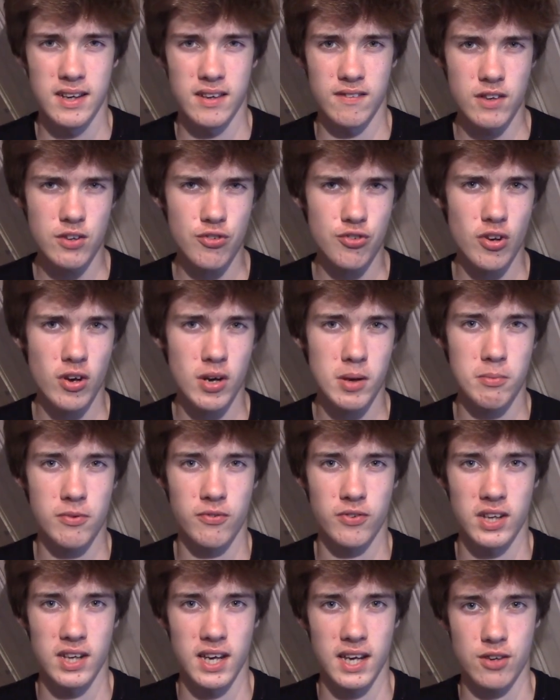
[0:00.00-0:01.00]
This type
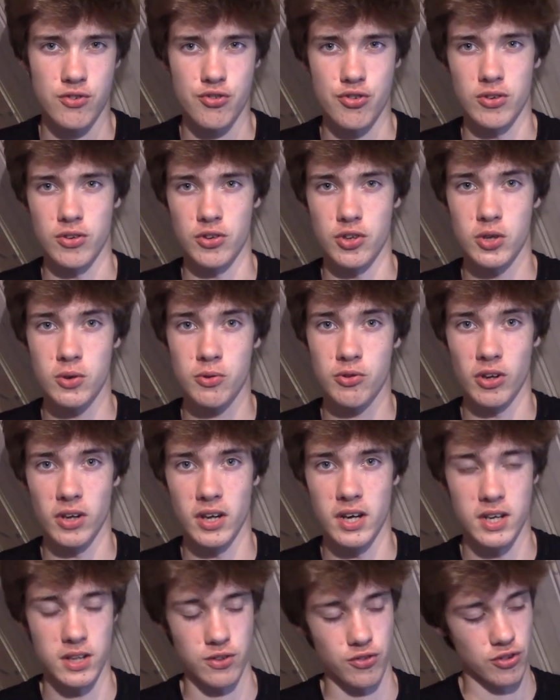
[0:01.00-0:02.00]
of connection
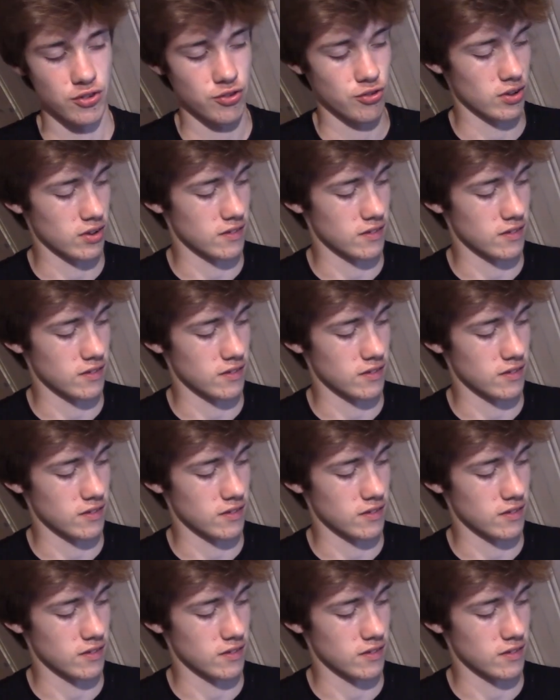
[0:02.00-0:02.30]
utilises